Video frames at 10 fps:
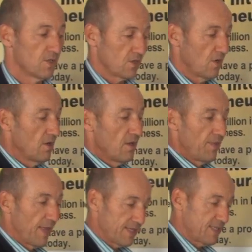So
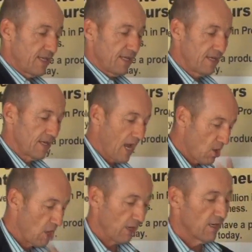that's selling it
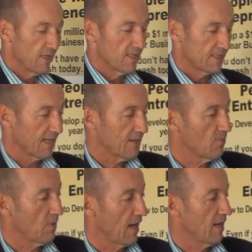direct.
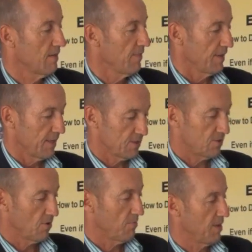Second way is
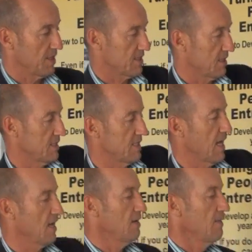to obviously
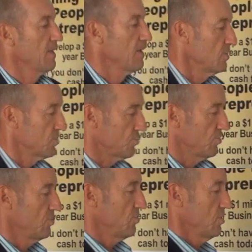sell
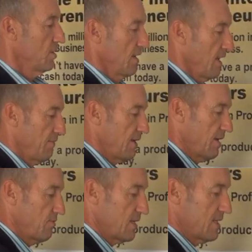through
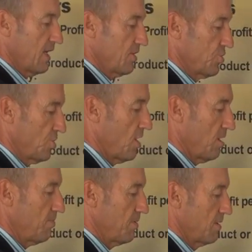having a retail
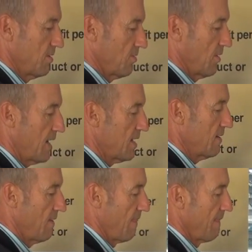shop, right?
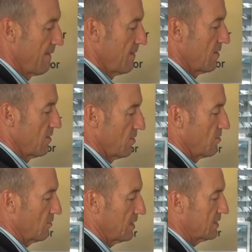
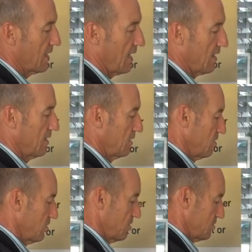Retail.
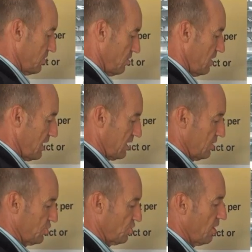So like
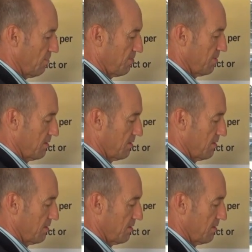a shop.